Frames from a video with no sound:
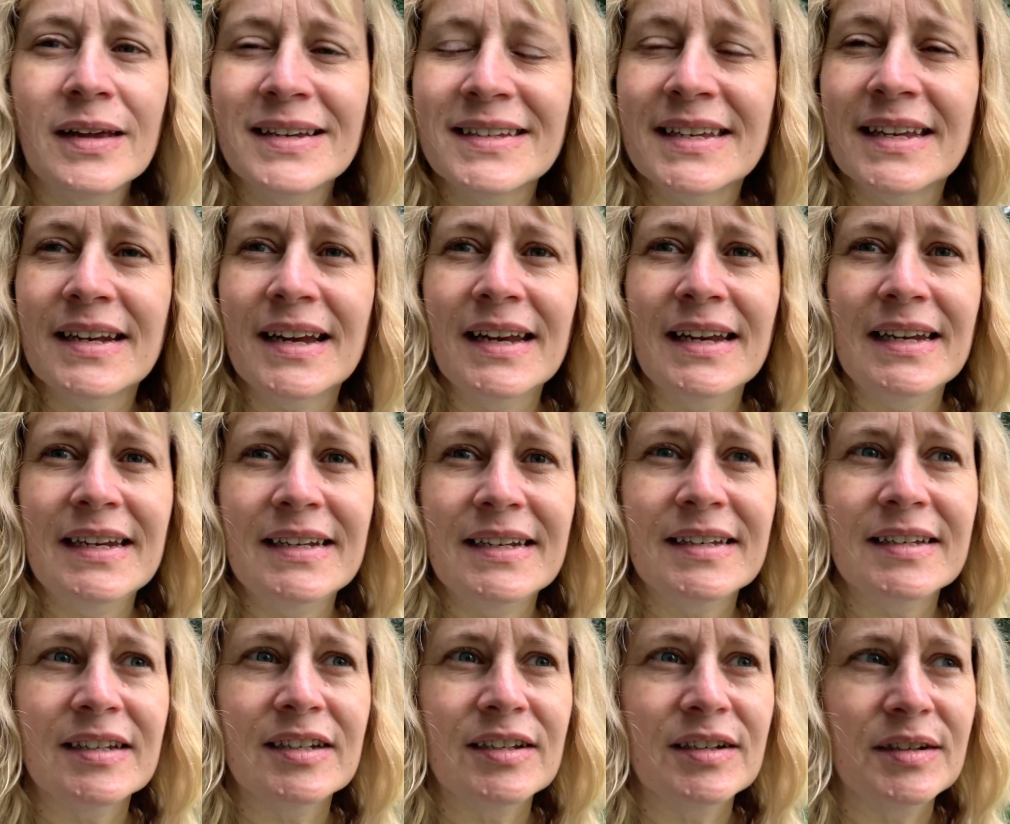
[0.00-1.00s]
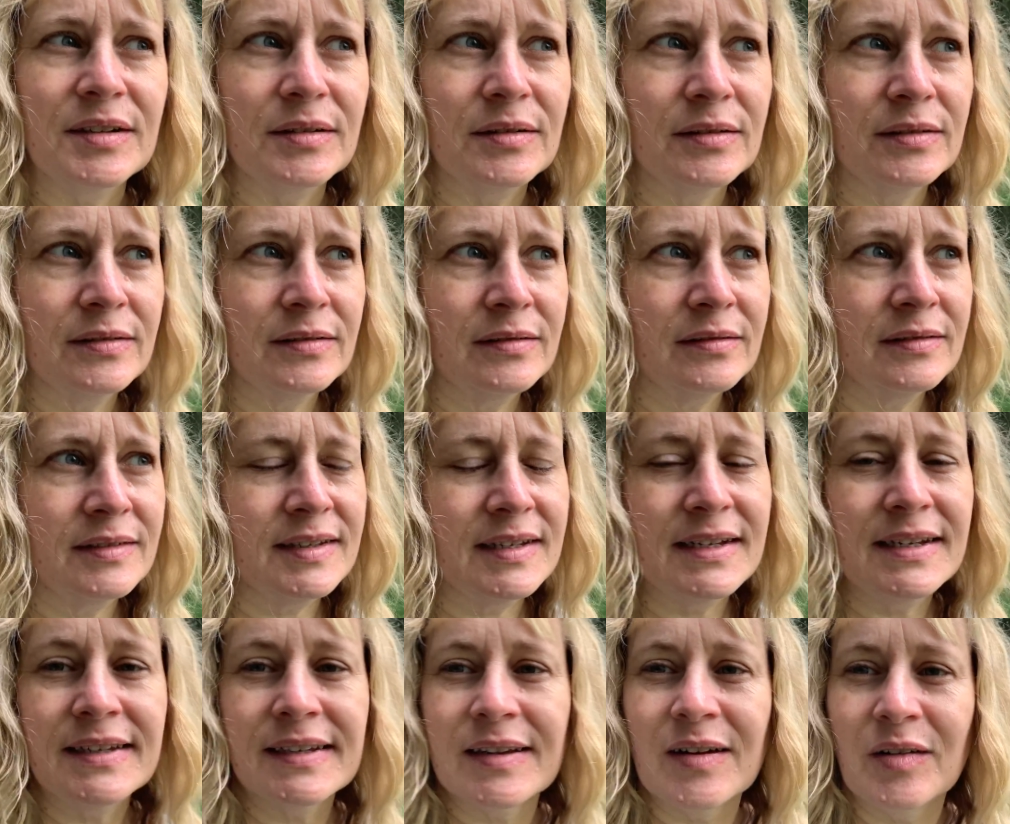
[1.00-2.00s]
I said I needed to do?
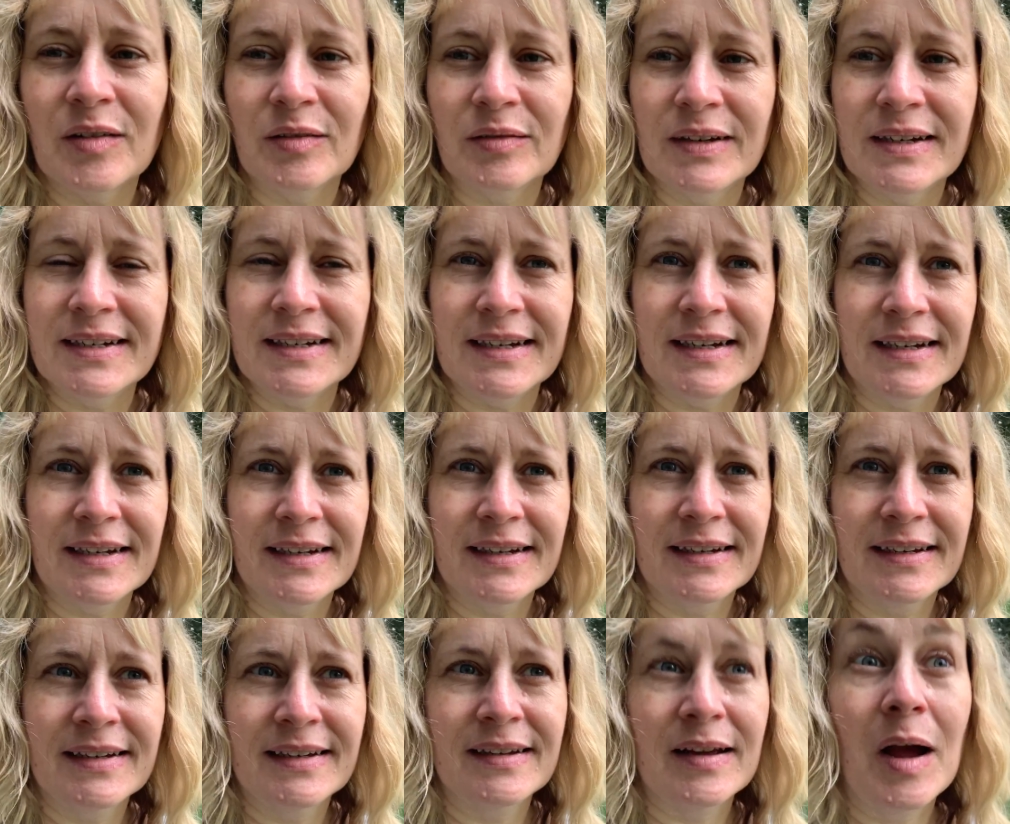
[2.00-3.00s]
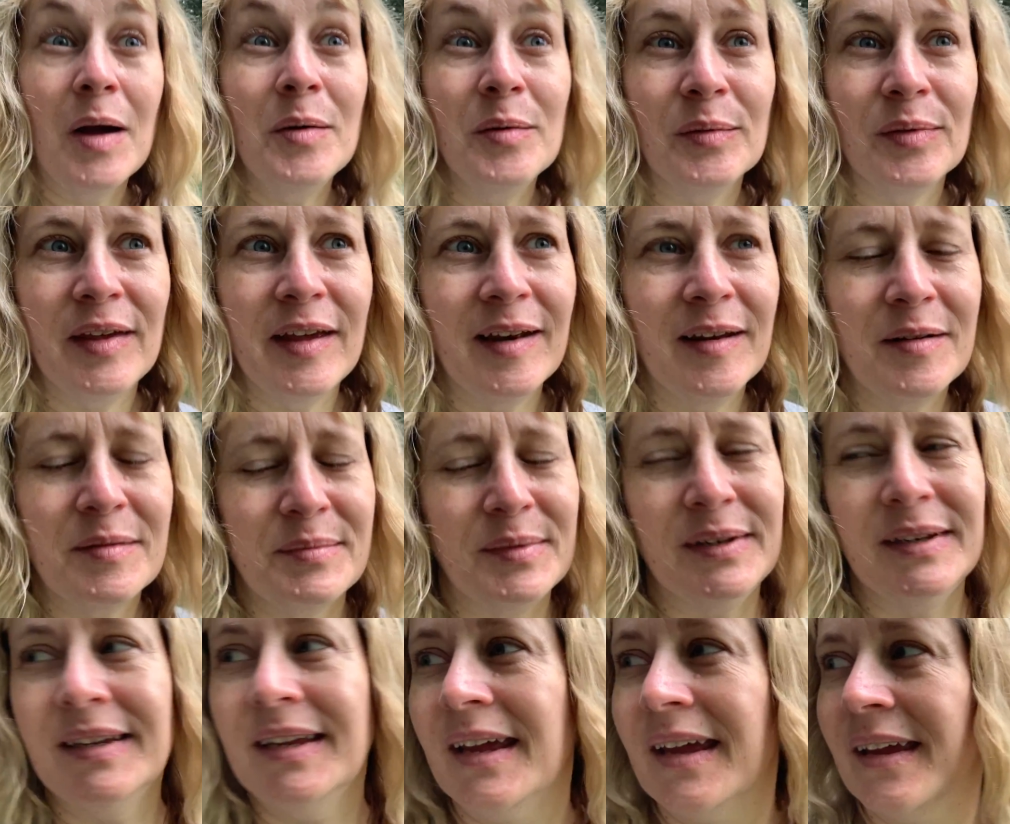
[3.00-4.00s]
See, it's gone already. Oh, the
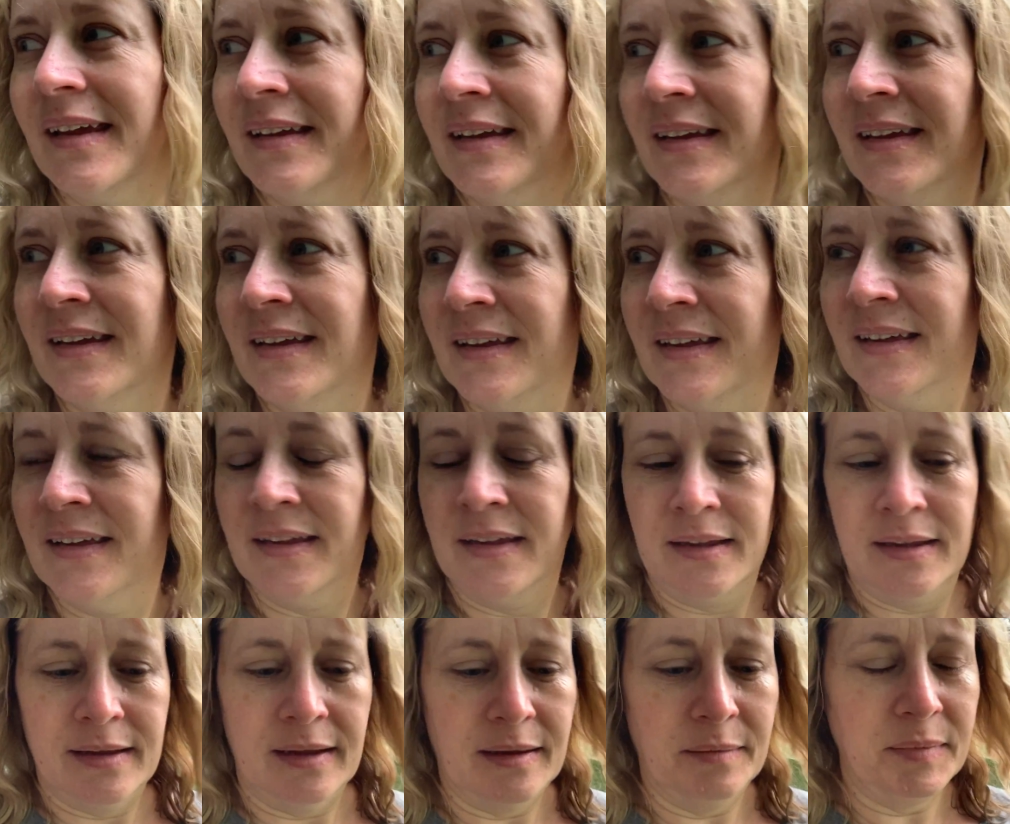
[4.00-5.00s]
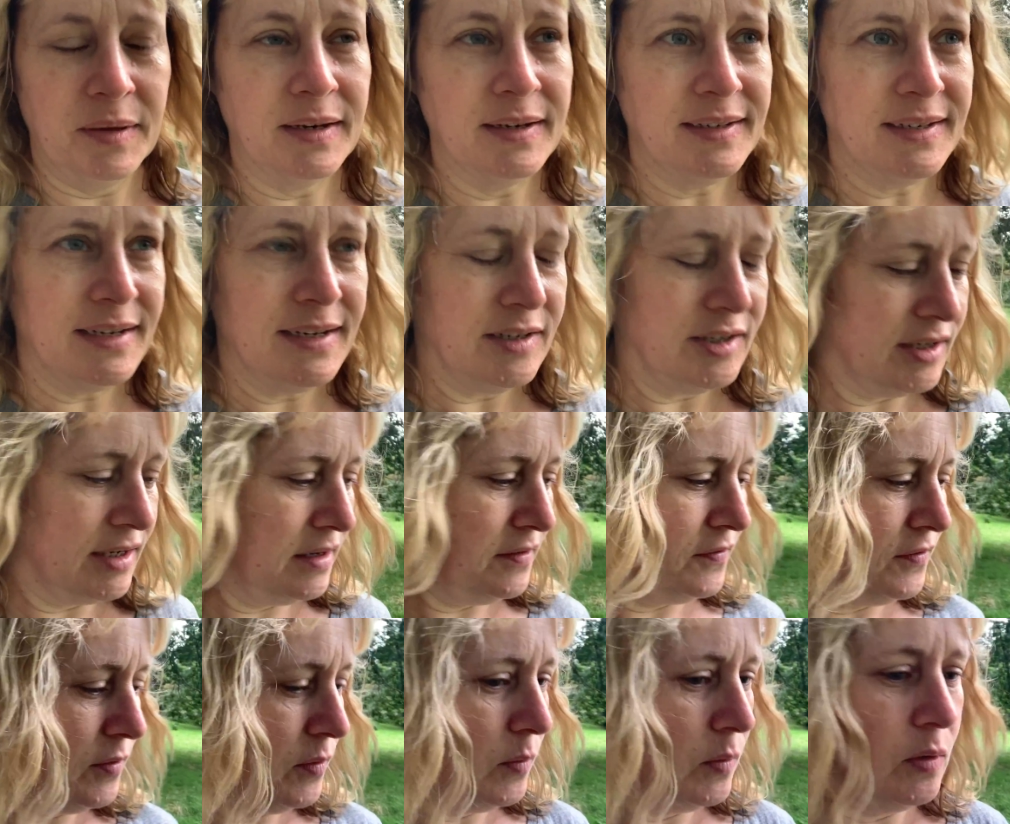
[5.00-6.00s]
allotment, yeah. I'm going to take Jenny
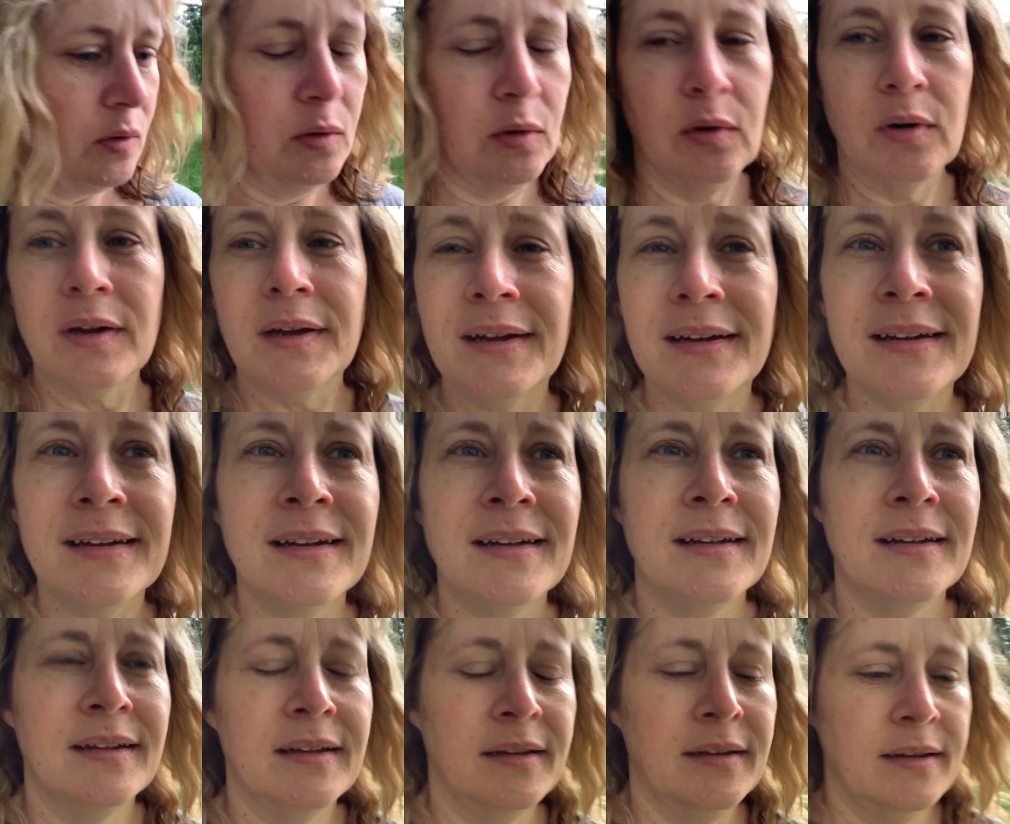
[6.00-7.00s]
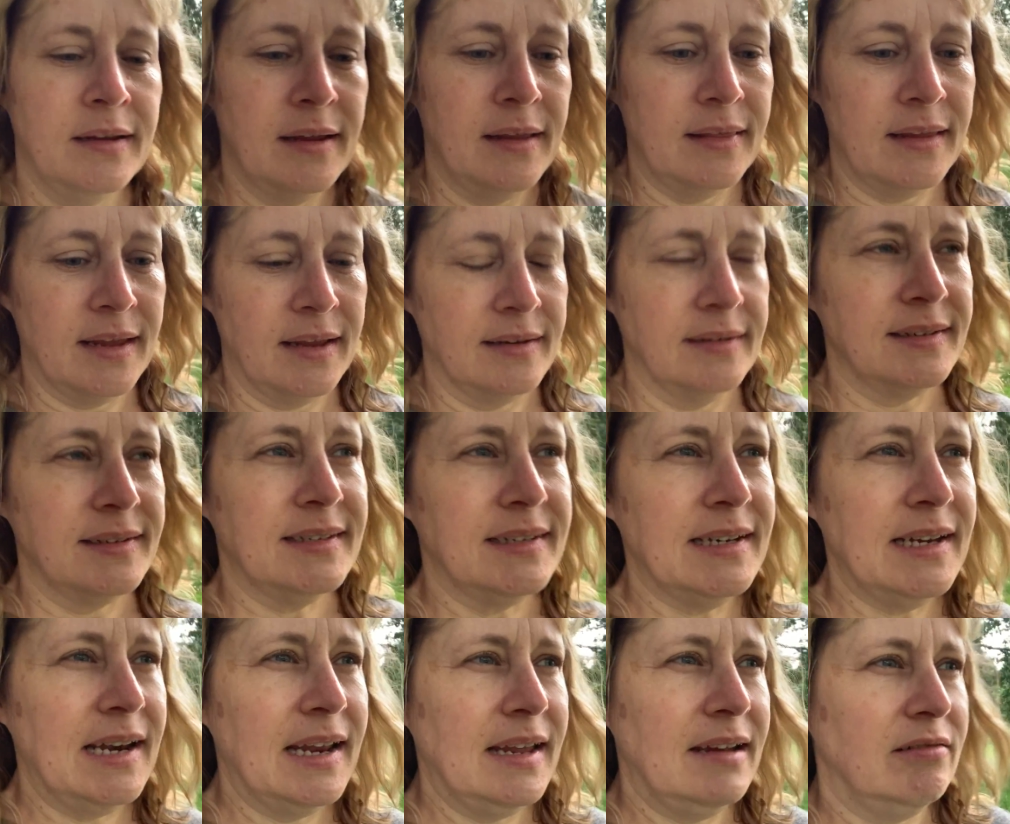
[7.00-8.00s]
for a walk and then see
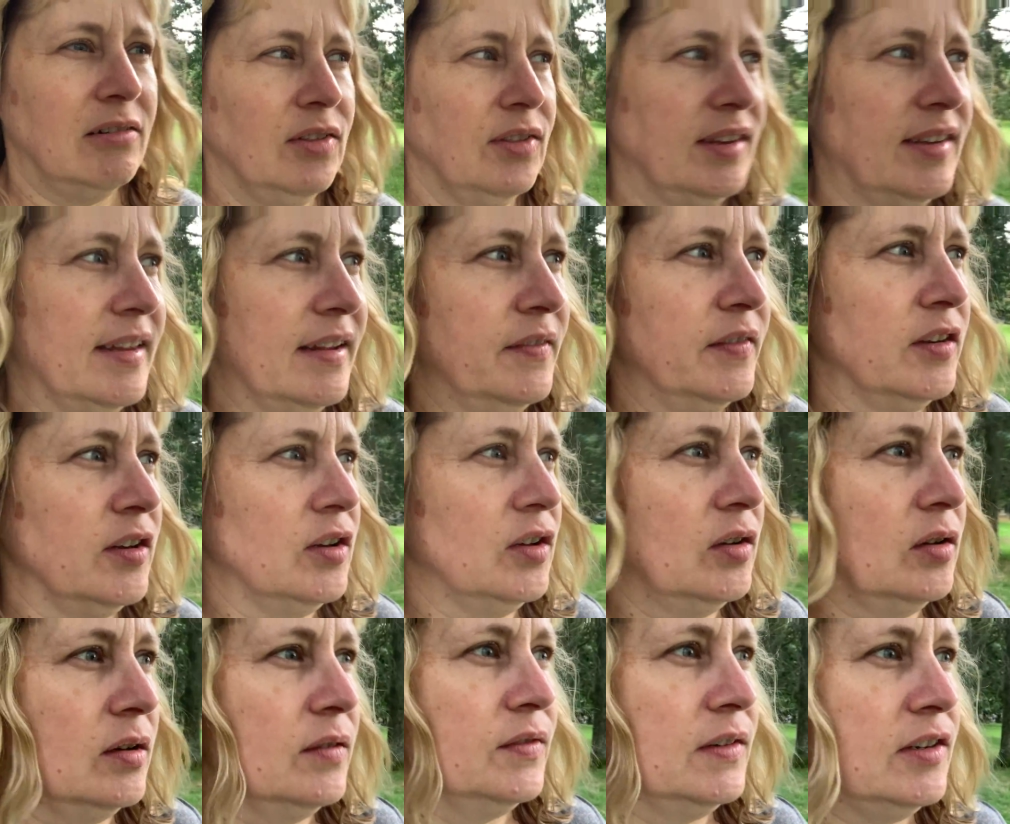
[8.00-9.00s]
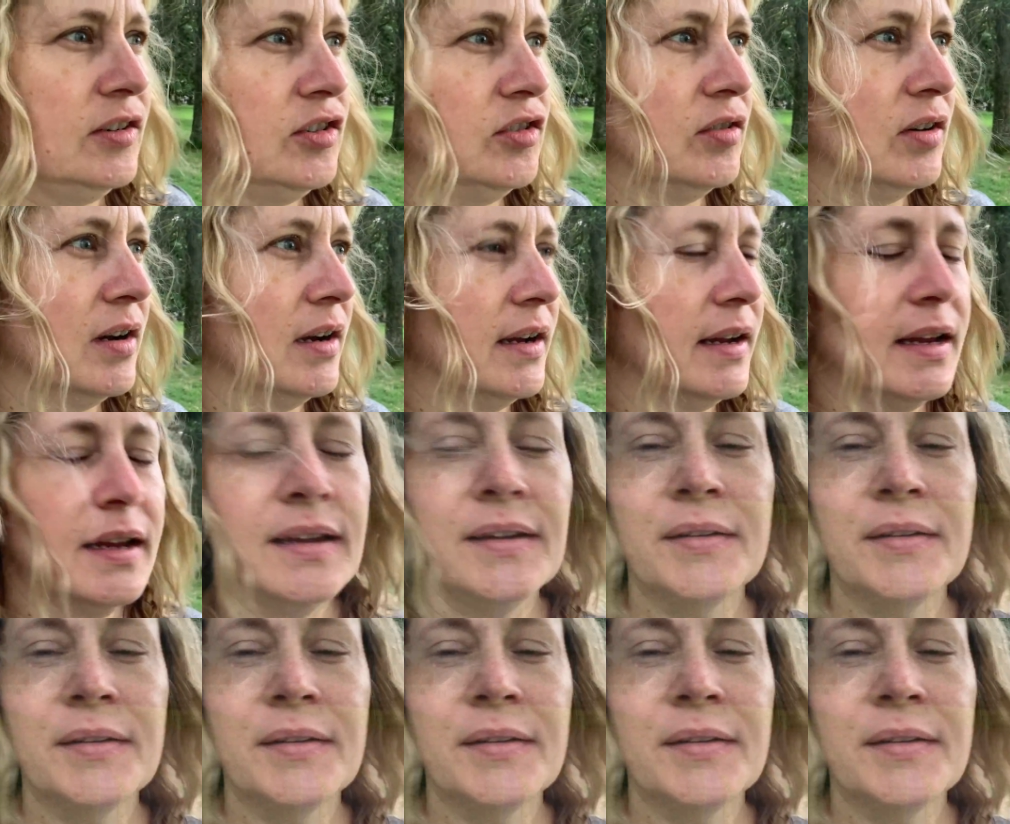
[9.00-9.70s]
you later on this afternoon if it's dry.